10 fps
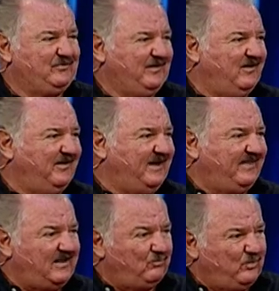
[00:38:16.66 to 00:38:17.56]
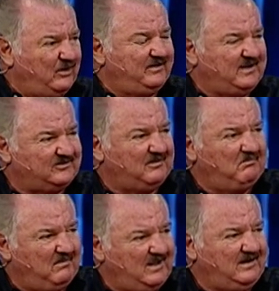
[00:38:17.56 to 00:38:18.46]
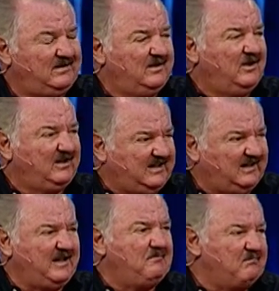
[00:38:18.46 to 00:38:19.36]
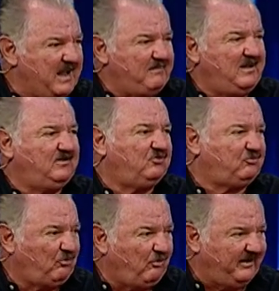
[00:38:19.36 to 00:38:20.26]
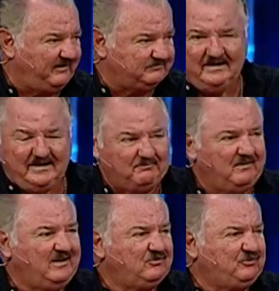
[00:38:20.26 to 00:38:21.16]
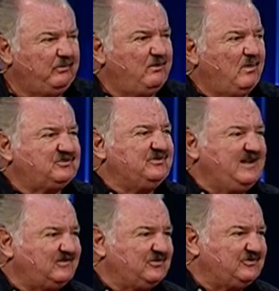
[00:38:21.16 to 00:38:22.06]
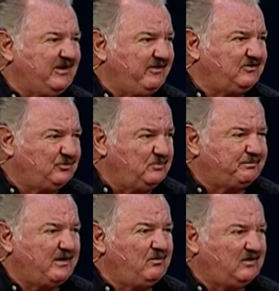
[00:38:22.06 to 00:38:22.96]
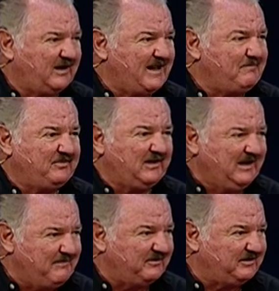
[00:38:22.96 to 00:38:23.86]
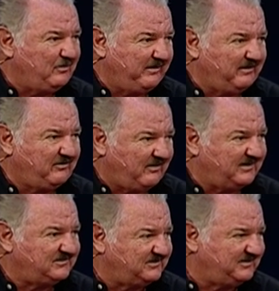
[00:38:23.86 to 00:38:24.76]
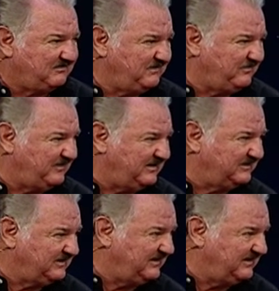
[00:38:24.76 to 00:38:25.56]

for God. Now, that word doesn't mean killing, maiming, destroying. It means doing what's necessary to proclaim the liberty wherein Christ has set me free. See,